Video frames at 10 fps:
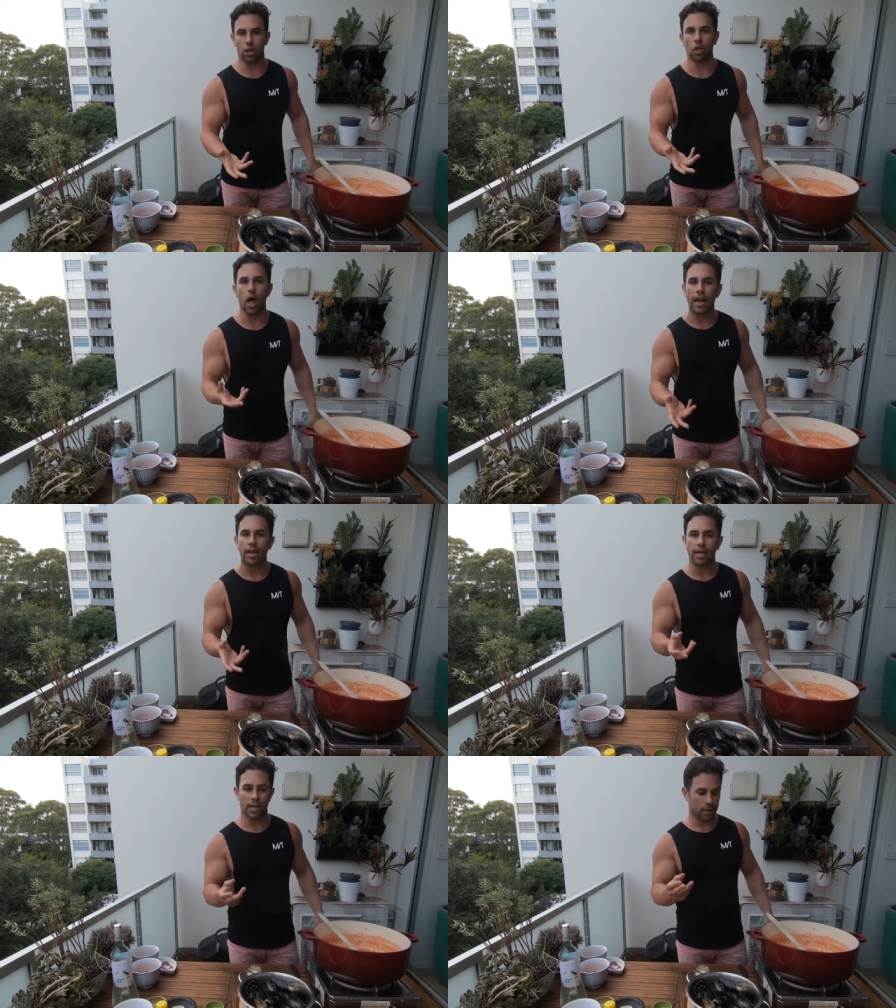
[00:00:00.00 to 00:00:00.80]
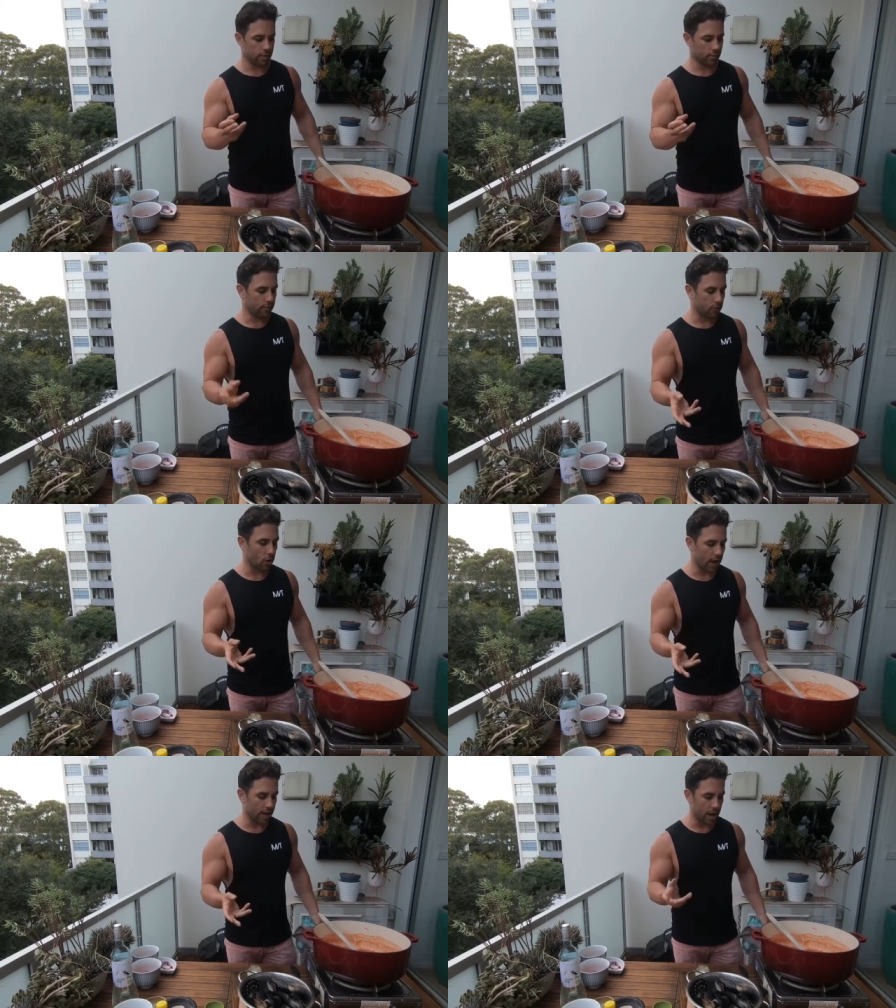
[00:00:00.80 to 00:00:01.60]
lightly
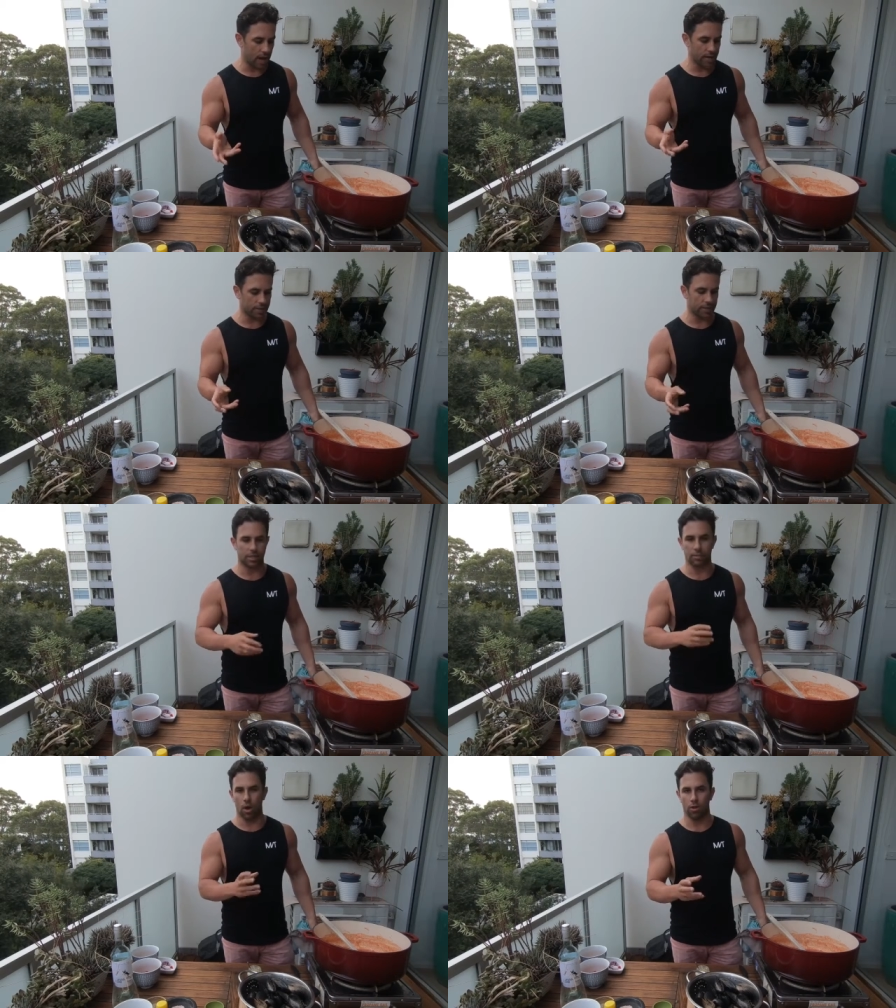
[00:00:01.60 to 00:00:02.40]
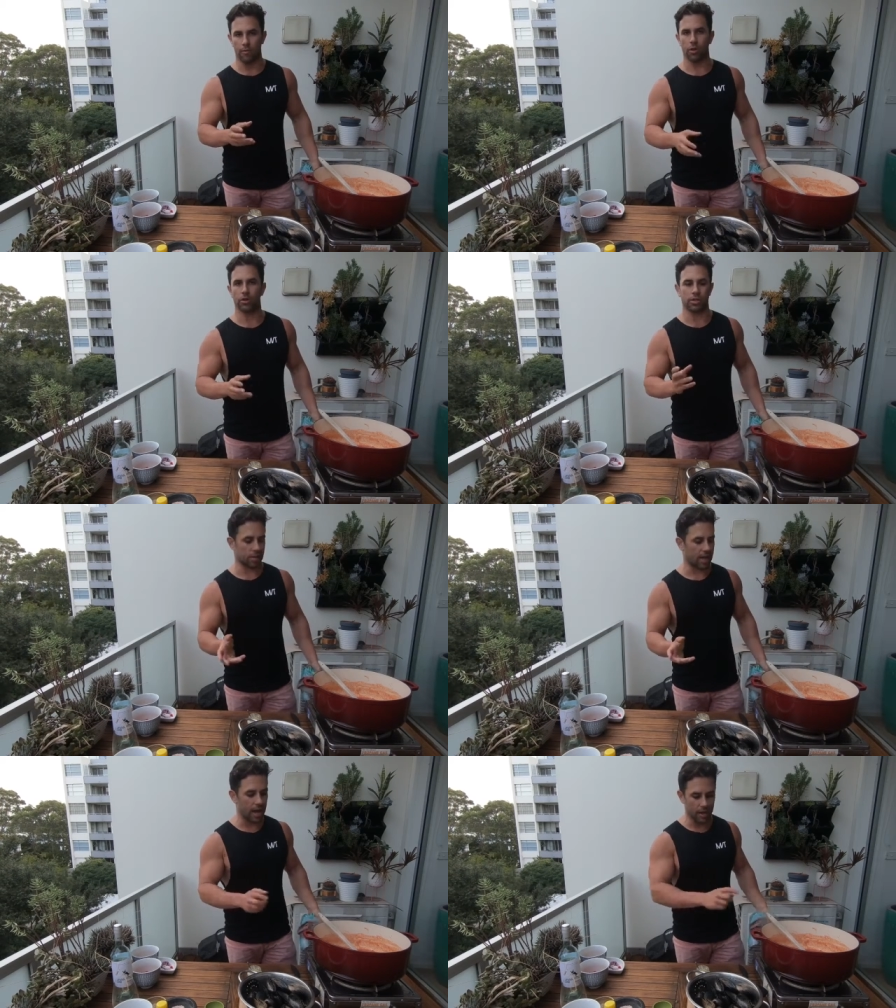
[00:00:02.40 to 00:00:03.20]
fried onions in some olive oil,
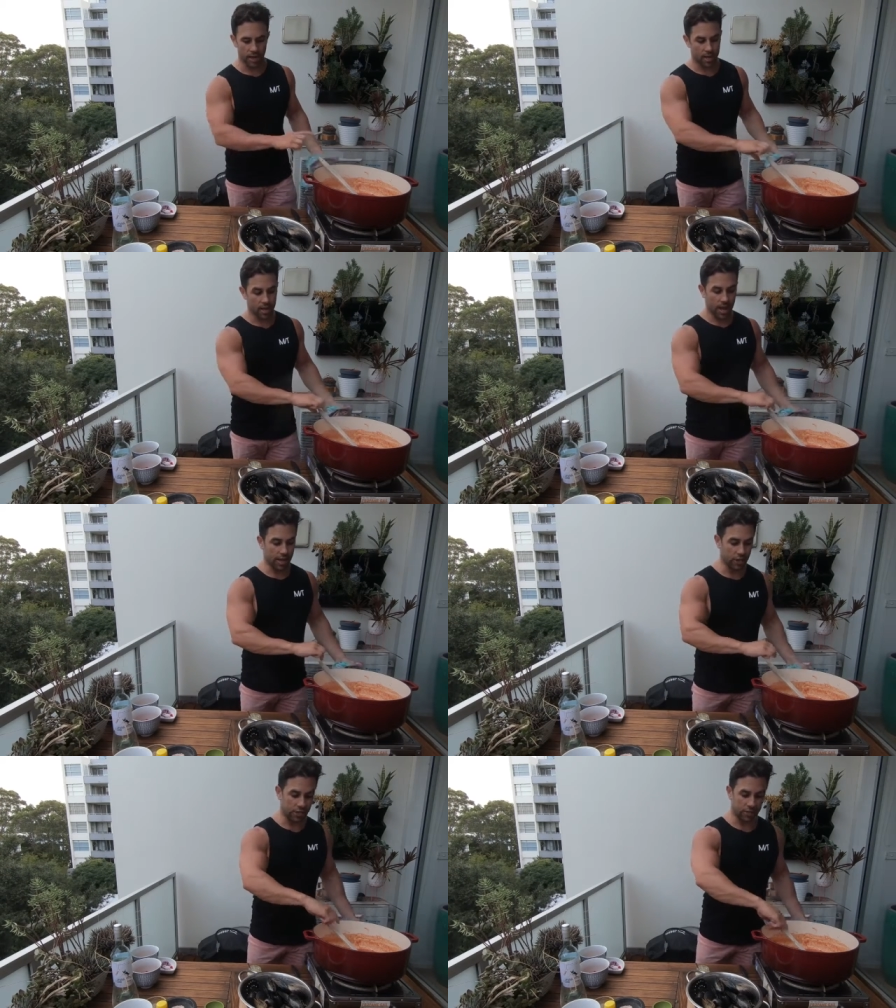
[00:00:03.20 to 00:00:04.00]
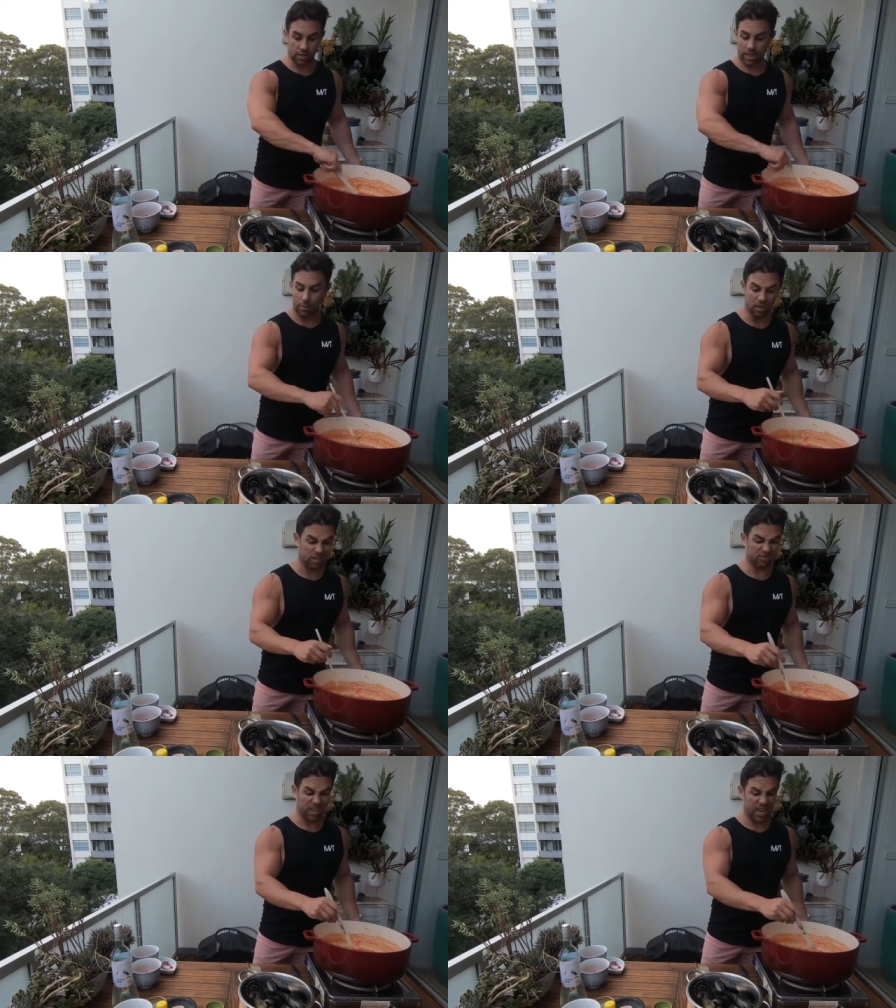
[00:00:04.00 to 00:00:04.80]
some garlic, and just a couple of
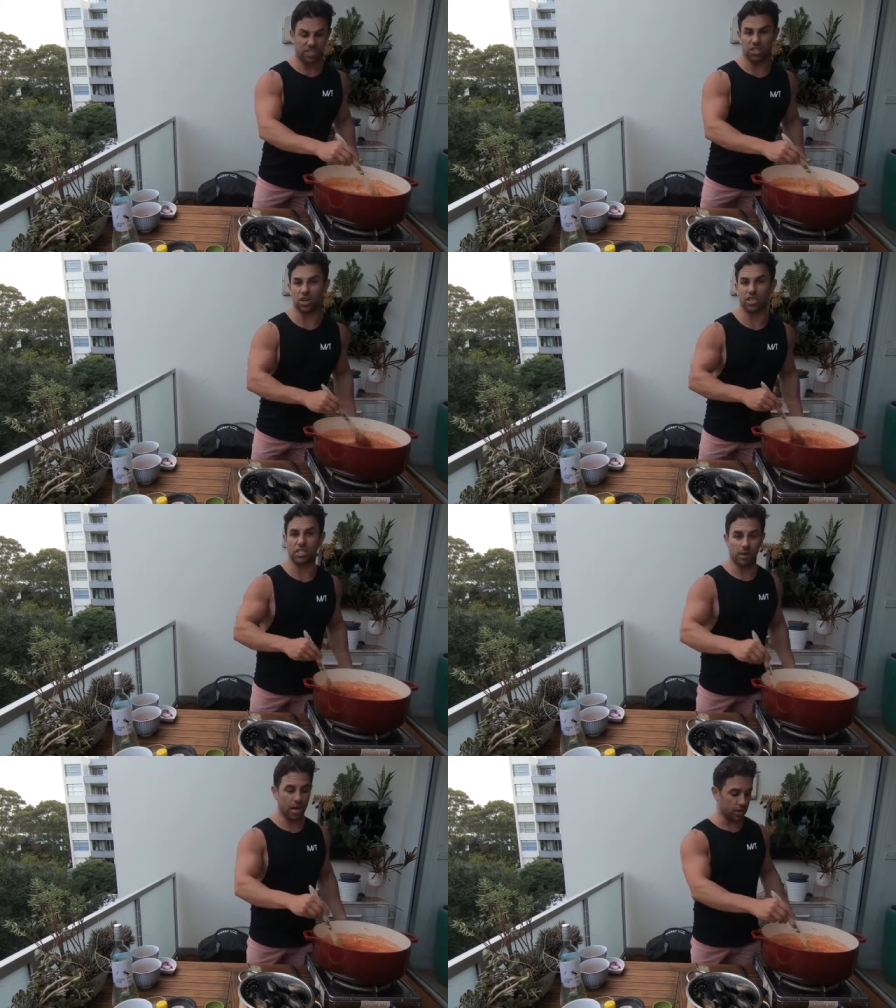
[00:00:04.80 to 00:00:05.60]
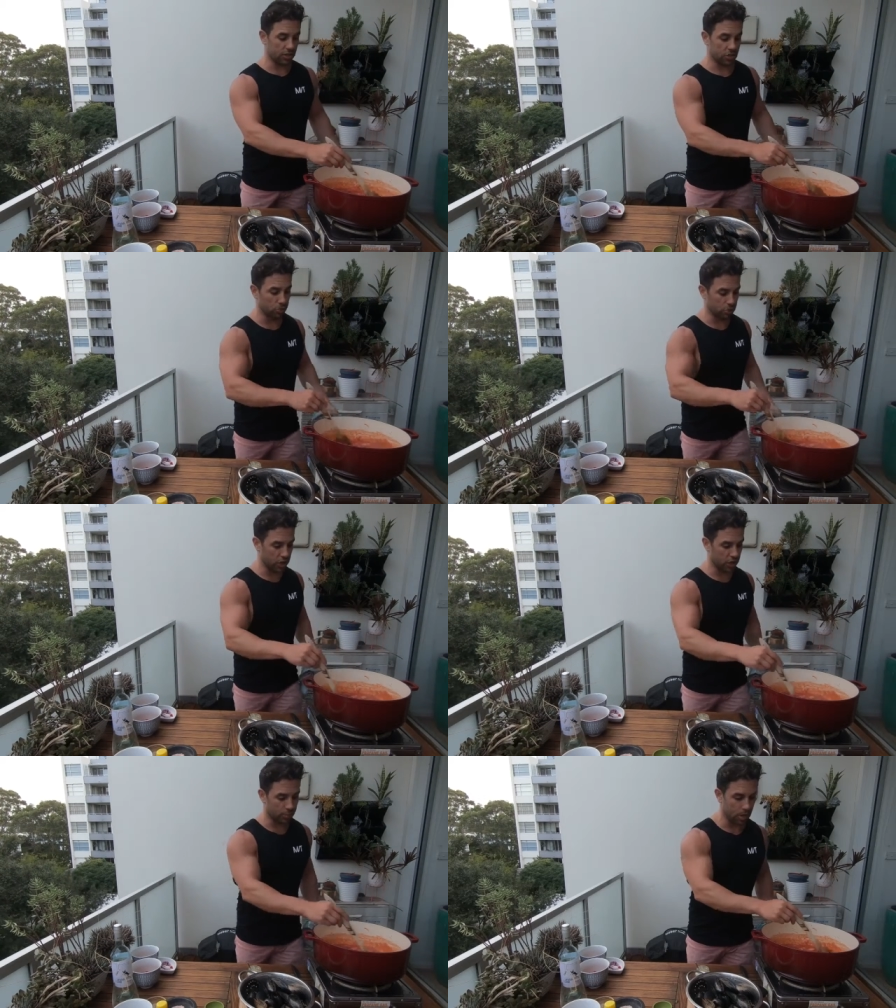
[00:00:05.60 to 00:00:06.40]
cans of diced tomatoes, super
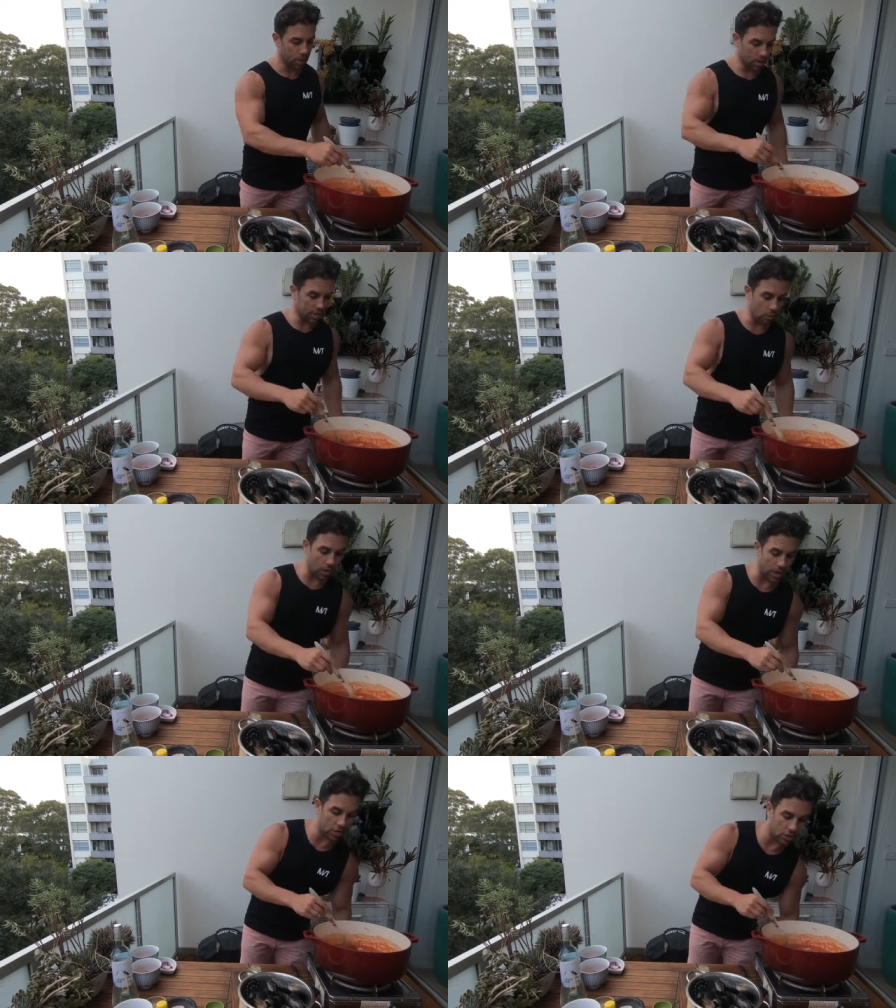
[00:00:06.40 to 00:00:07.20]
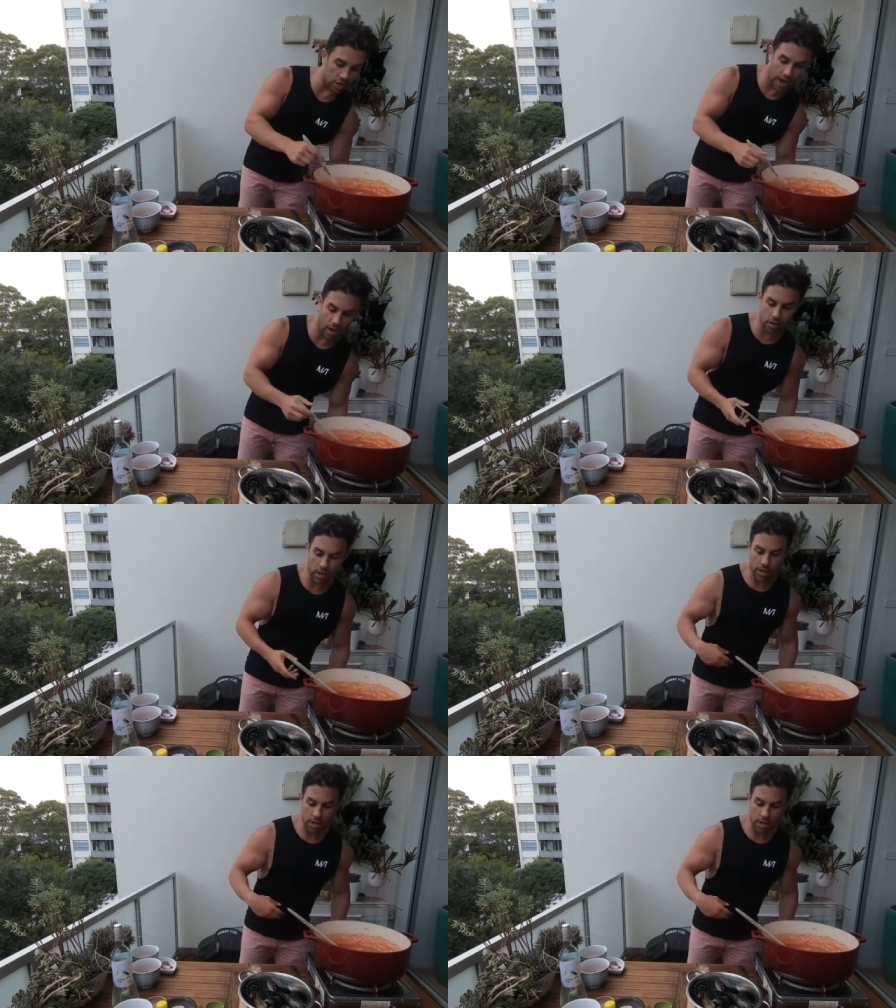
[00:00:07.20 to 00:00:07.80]
cheap. So what we're going to do now